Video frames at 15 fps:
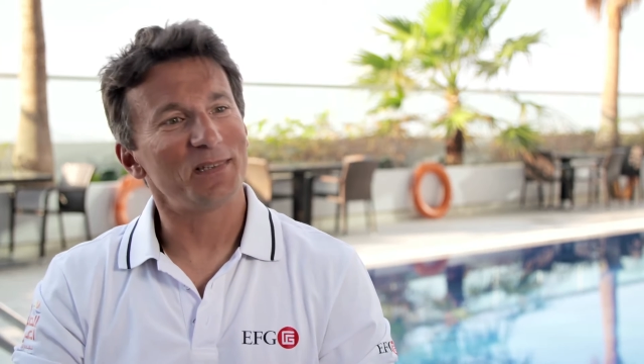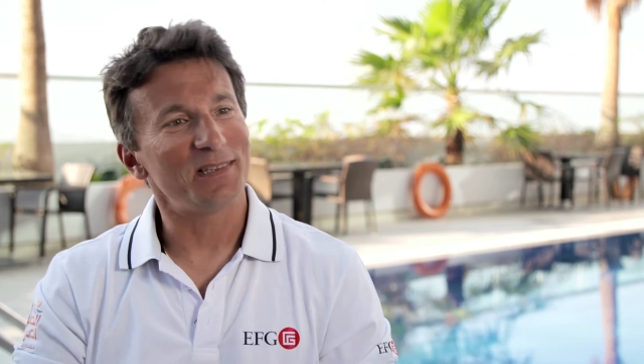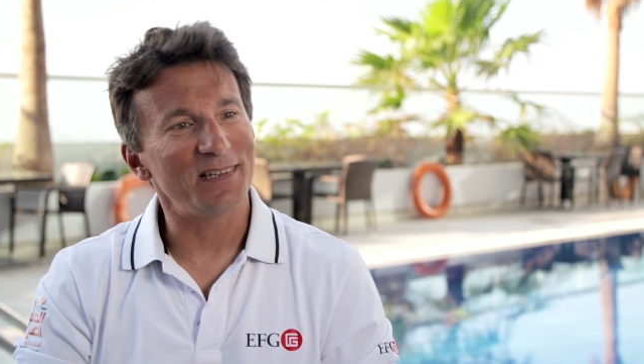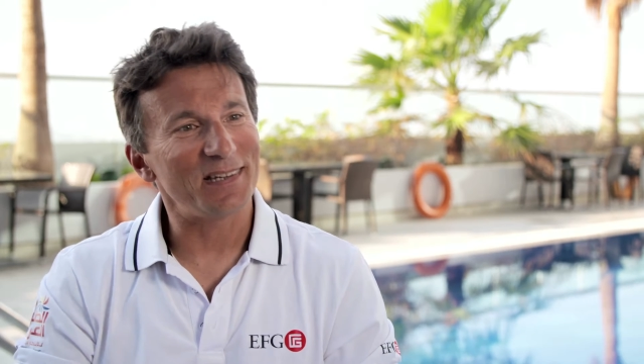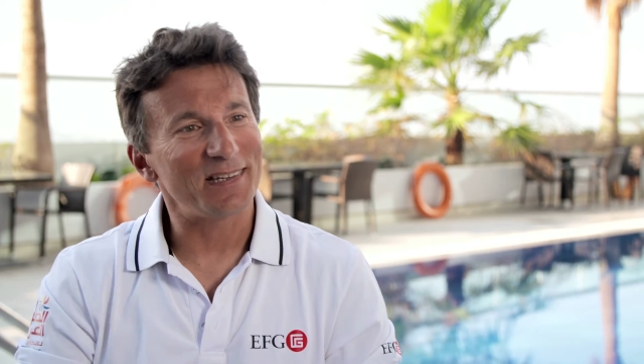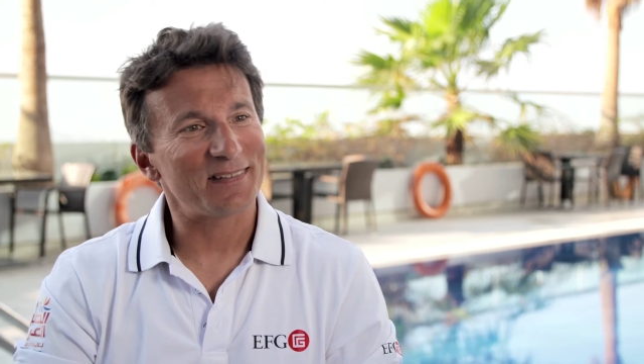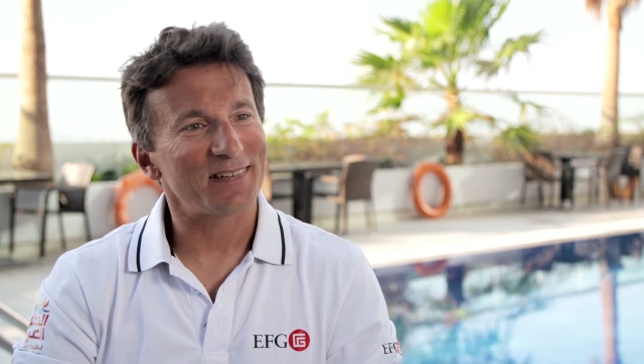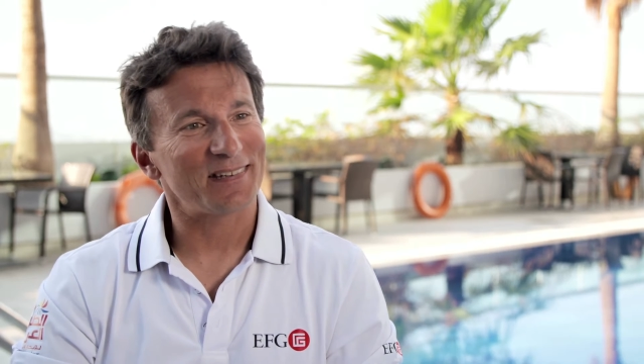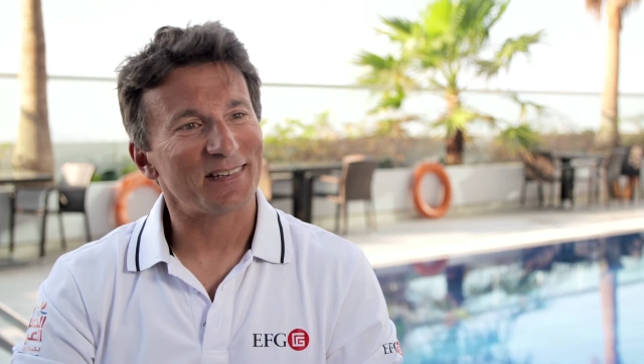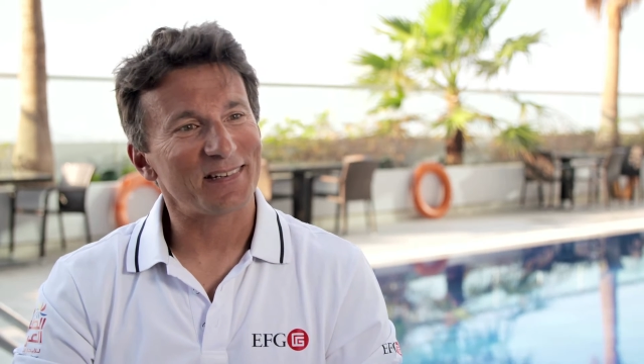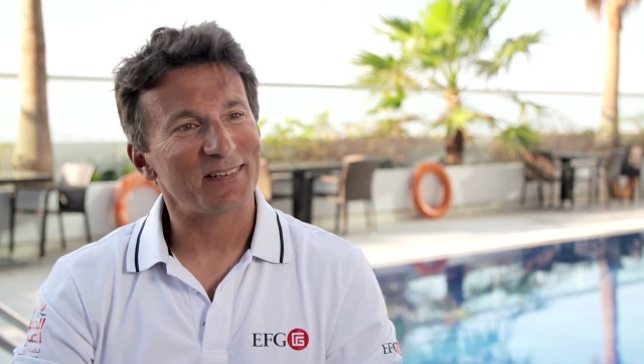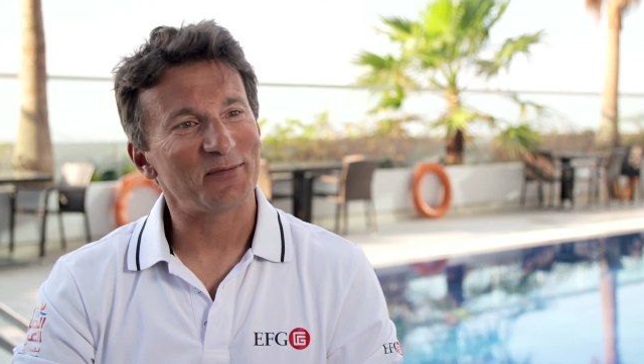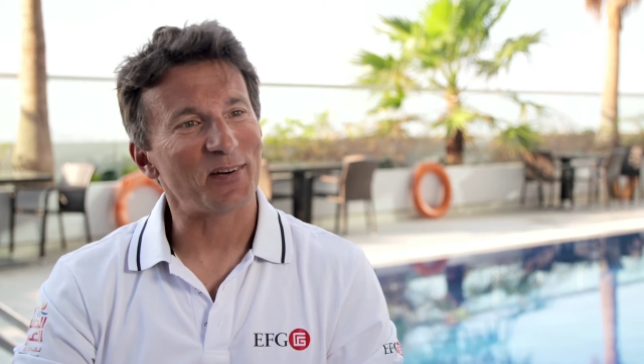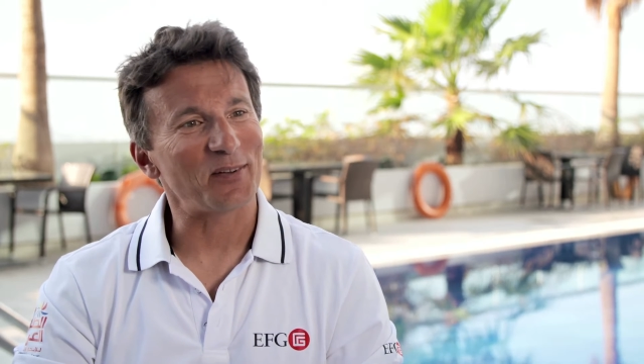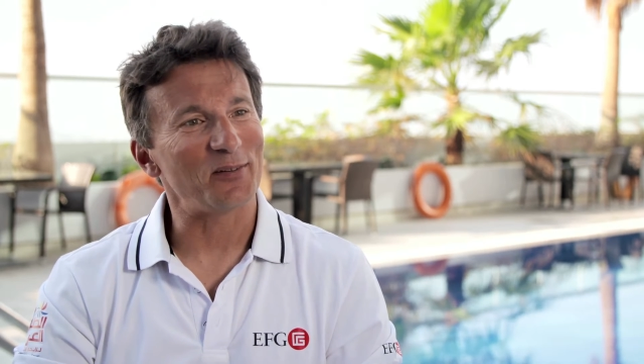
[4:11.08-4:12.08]
we did it,
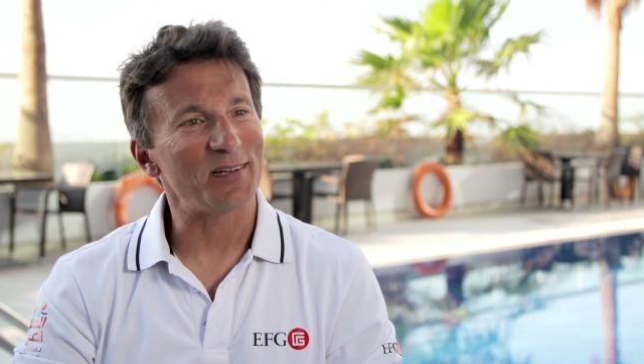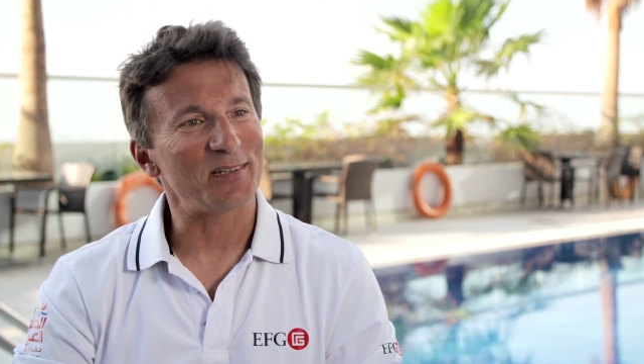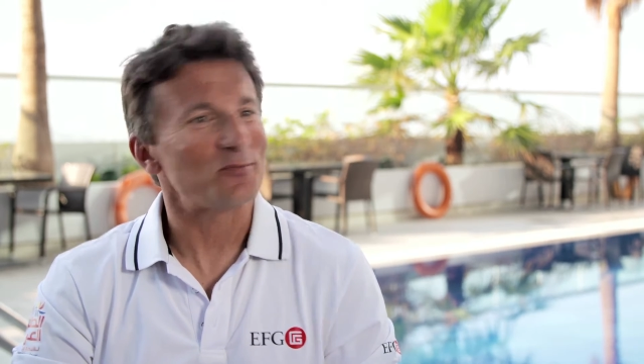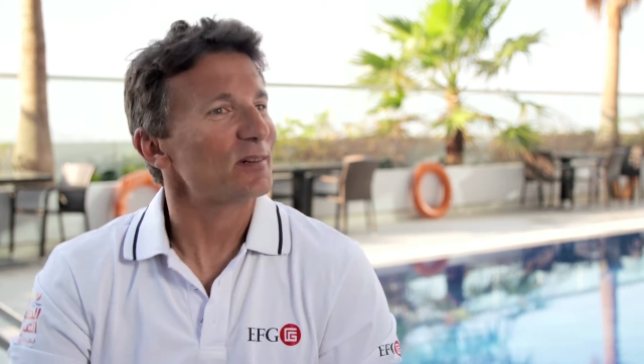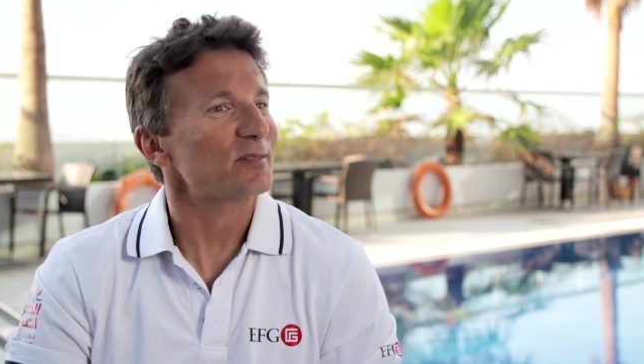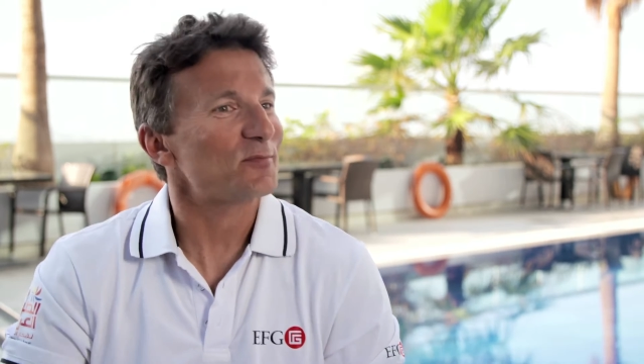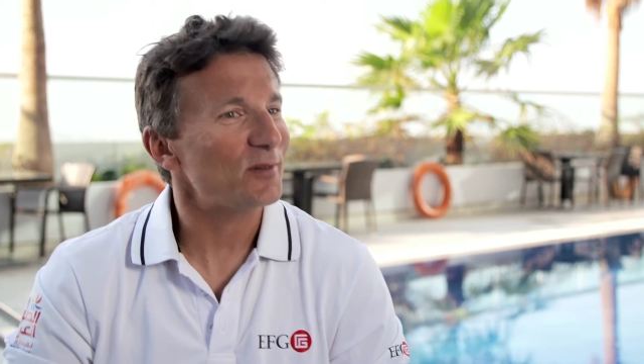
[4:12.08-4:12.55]
and finally it was